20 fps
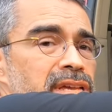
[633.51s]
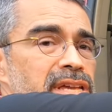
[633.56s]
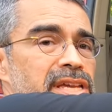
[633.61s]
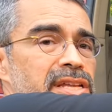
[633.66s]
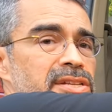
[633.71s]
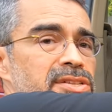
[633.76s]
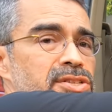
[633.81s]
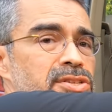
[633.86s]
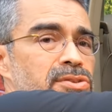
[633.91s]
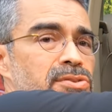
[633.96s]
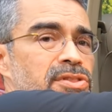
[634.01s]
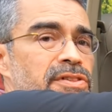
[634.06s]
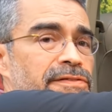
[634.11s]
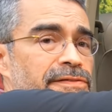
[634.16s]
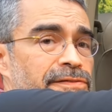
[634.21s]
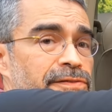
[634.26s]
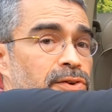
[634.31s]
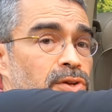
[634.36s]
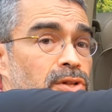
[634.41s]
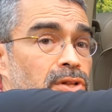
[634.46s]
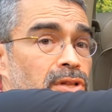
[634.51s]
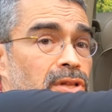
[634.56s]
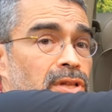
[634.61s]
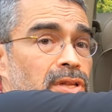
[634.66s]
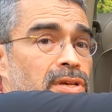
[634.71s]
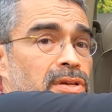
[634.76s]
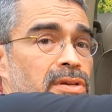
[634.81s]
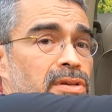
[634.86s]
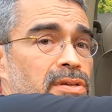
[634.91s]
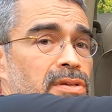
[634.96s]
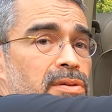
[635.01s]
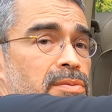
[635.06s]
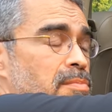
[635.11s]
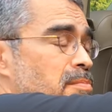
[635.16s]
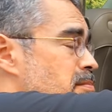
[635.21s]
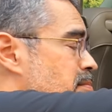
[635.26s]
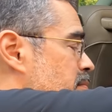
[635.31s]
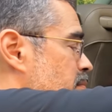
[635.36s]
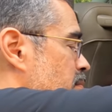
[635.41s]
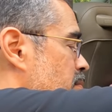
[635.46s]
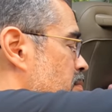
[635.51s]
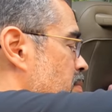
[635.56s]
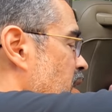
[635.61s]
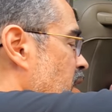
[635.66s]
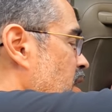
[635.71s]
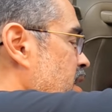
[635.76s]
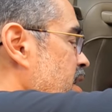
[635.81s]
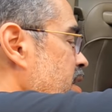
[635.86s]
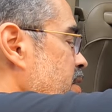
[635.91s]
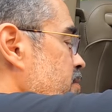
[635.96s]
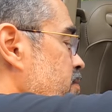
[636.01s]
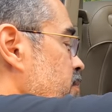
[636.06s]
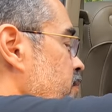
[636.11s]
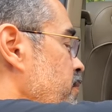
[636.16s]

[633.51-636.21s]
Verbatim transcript: into the full bucket.